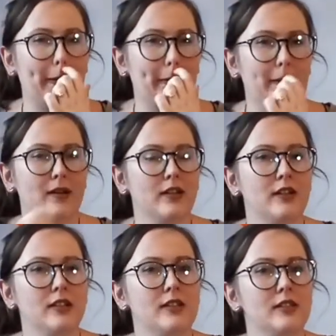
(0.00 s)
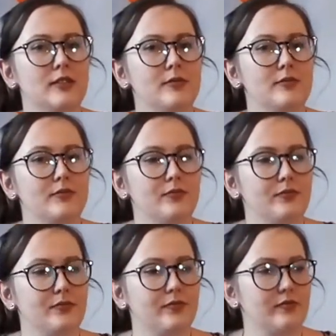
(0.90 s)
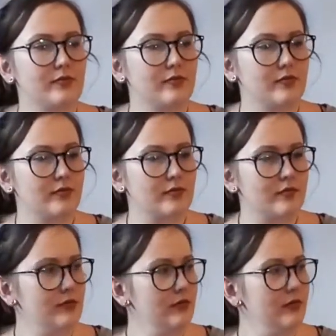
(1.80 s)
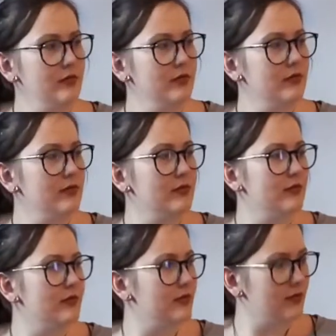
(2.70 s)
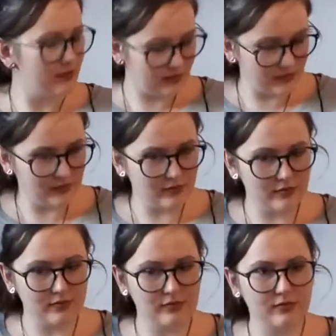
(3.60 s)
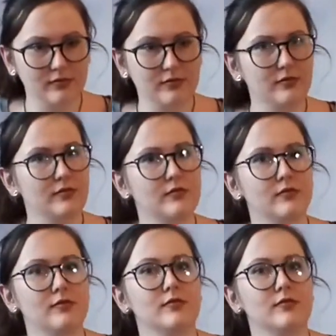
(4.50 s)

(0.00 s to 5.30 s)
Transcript: (not speaking)